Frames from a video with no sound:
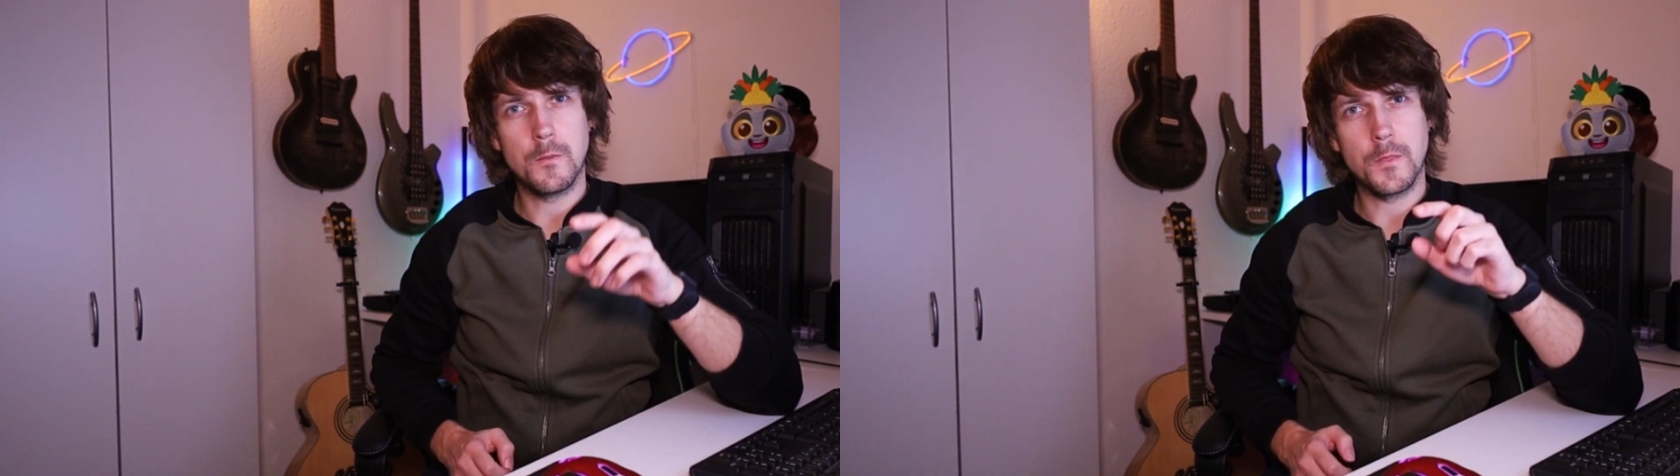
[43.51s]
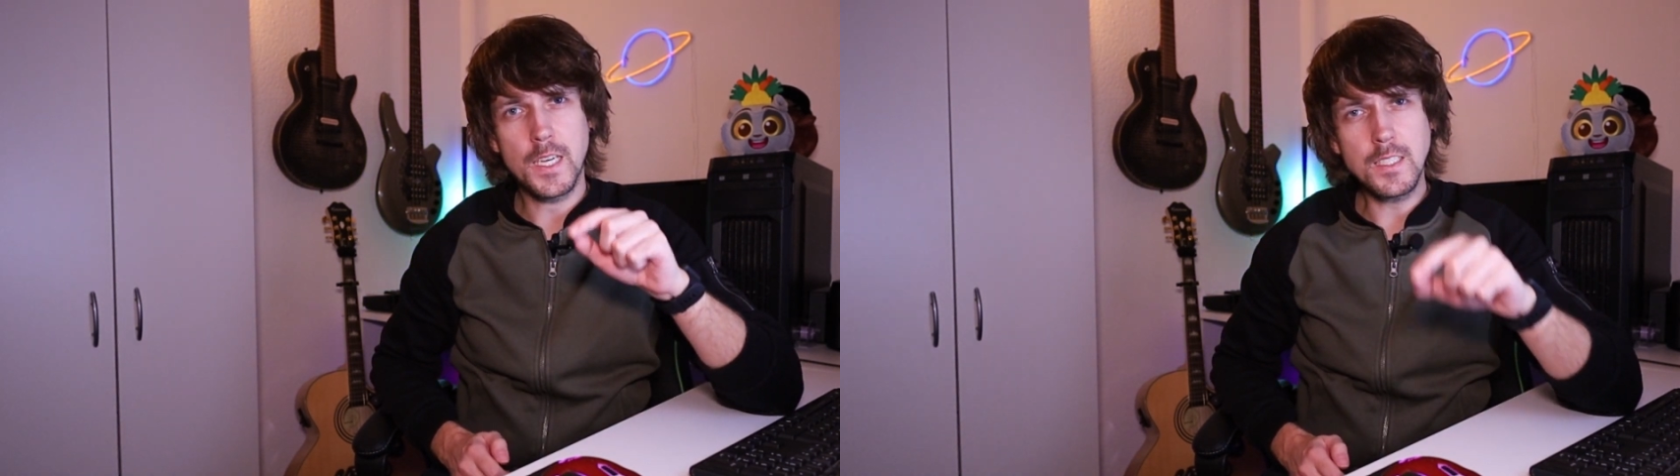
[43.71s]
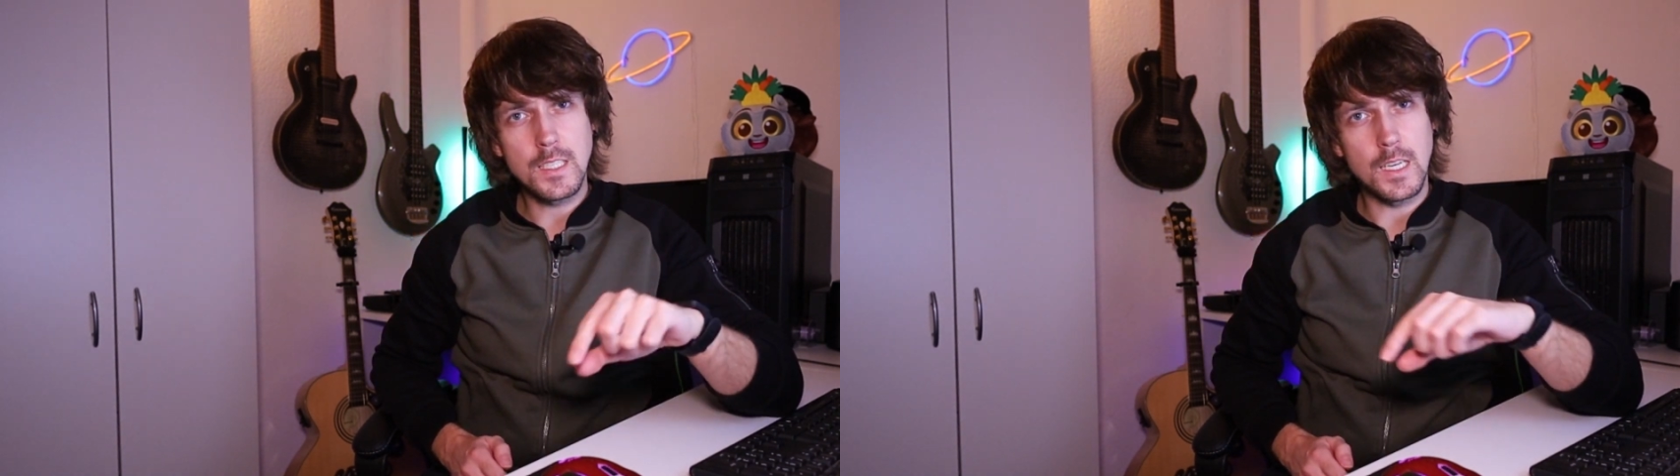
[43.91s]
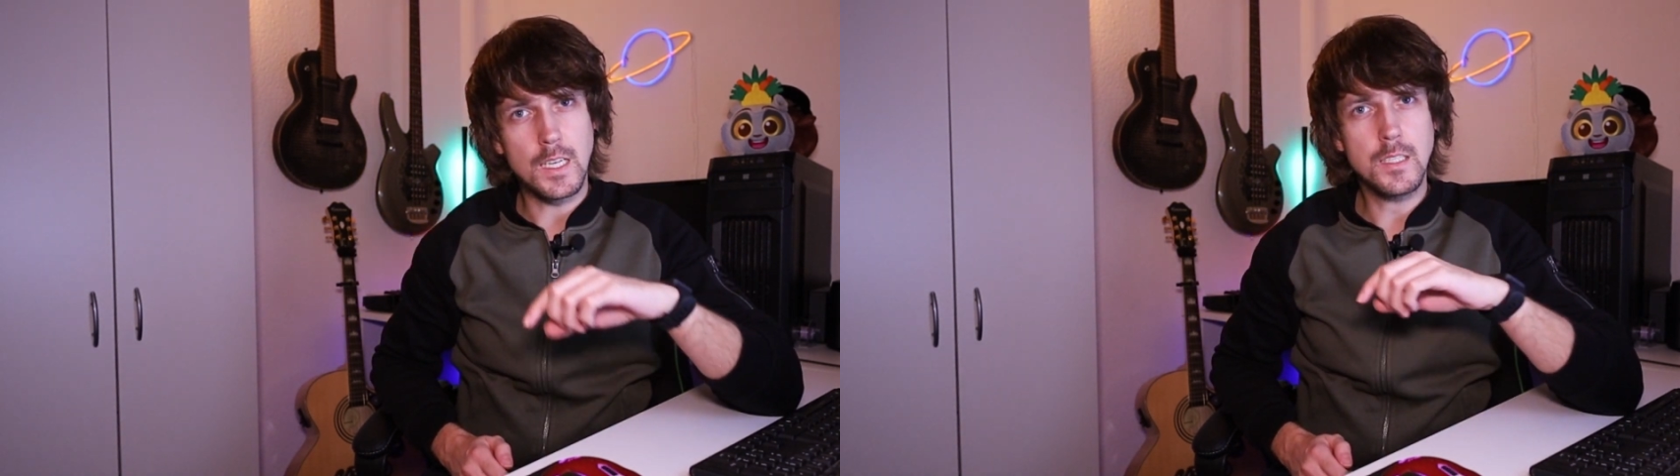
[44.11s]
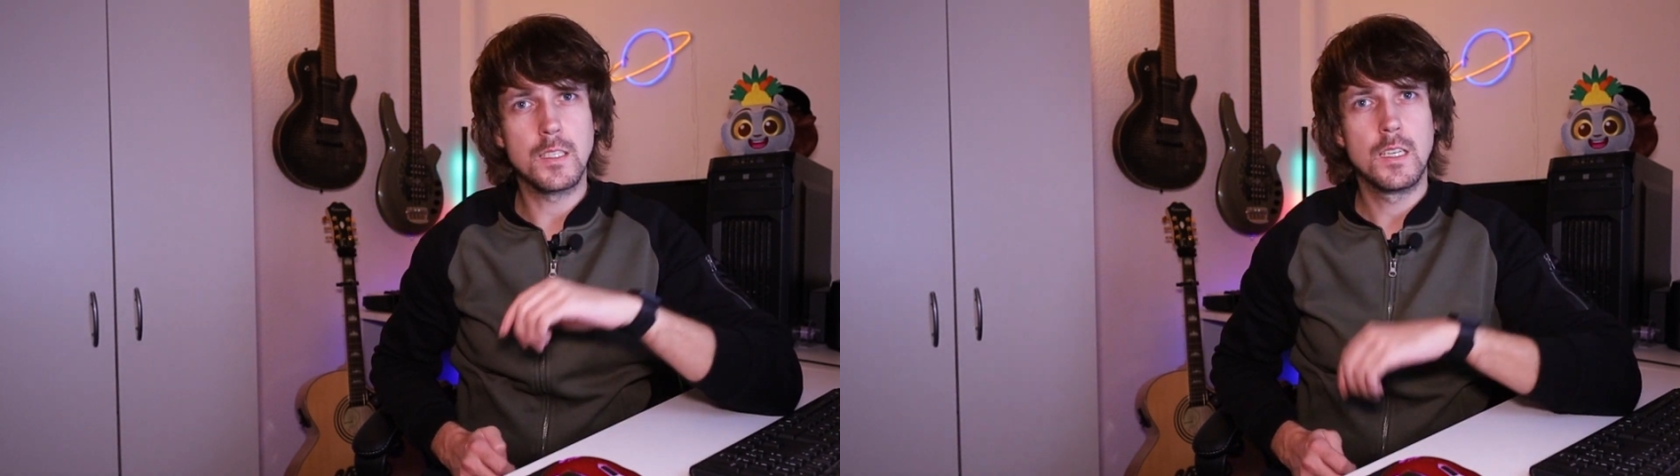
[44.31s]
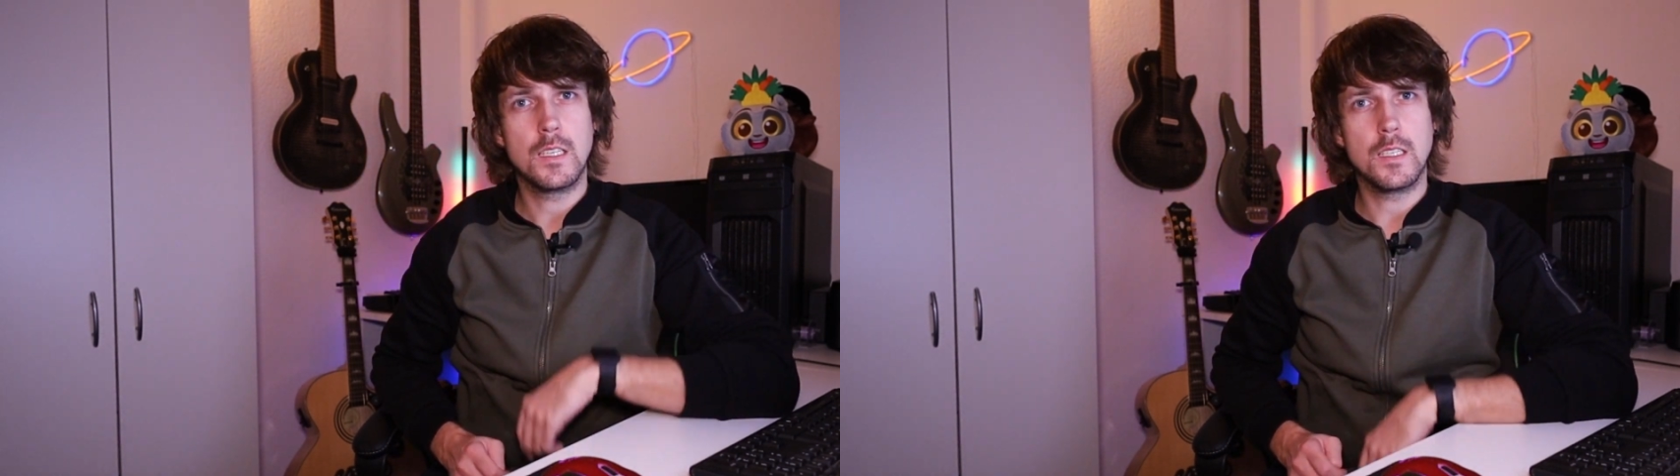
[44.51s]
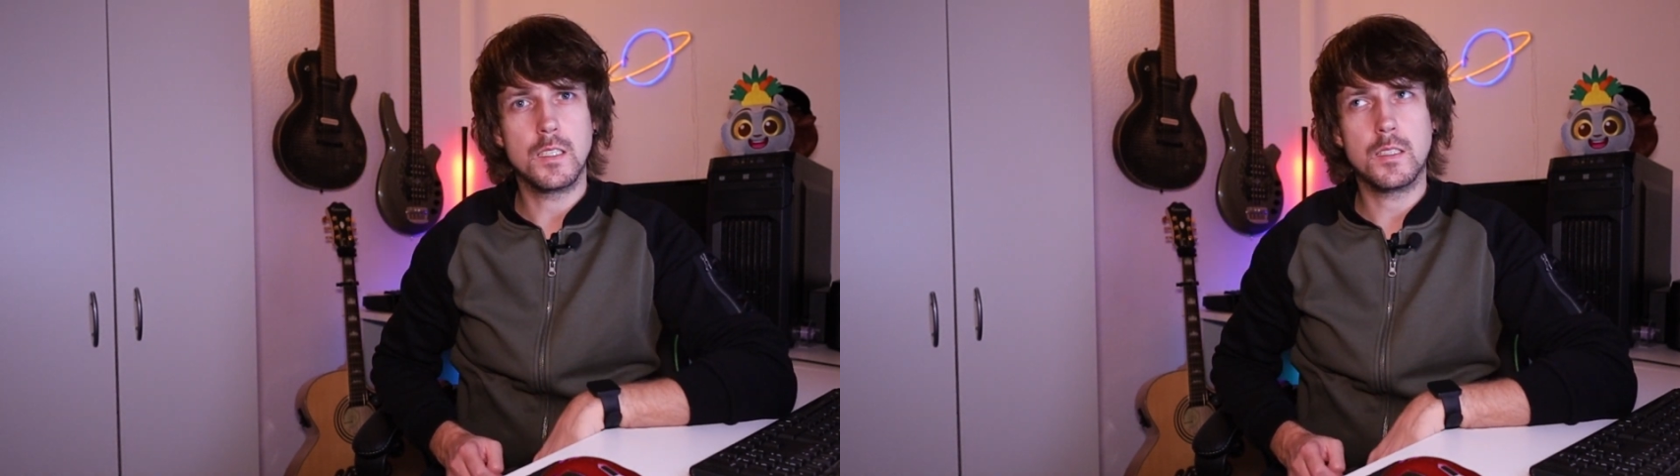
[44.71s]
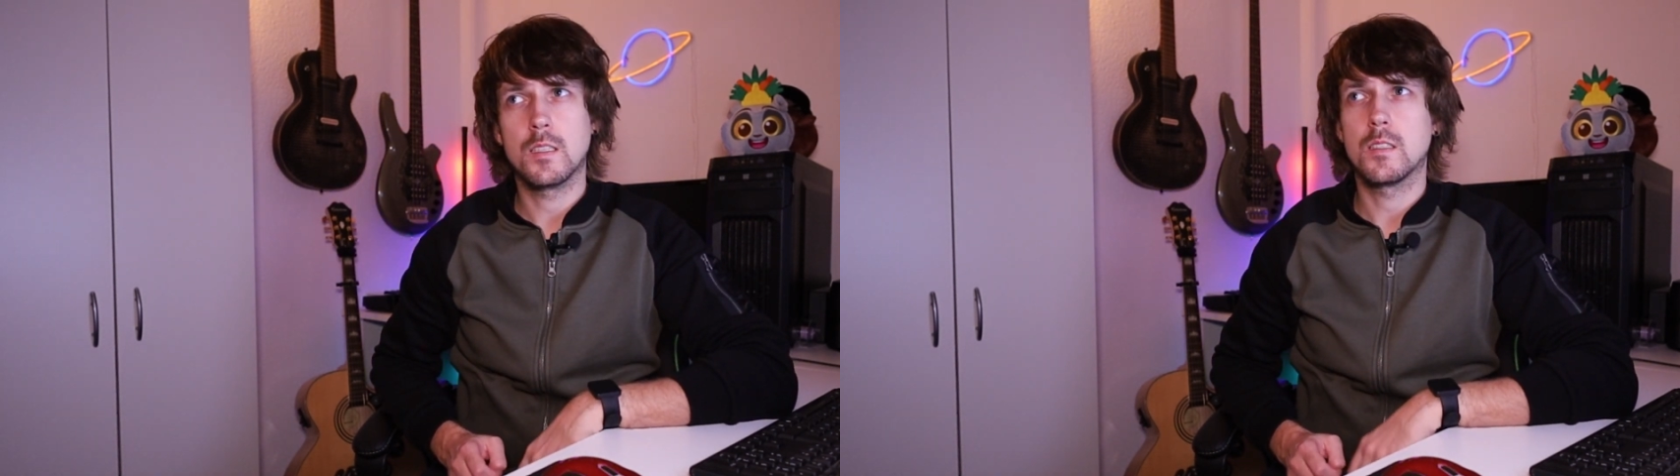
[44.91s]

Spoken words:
in that night it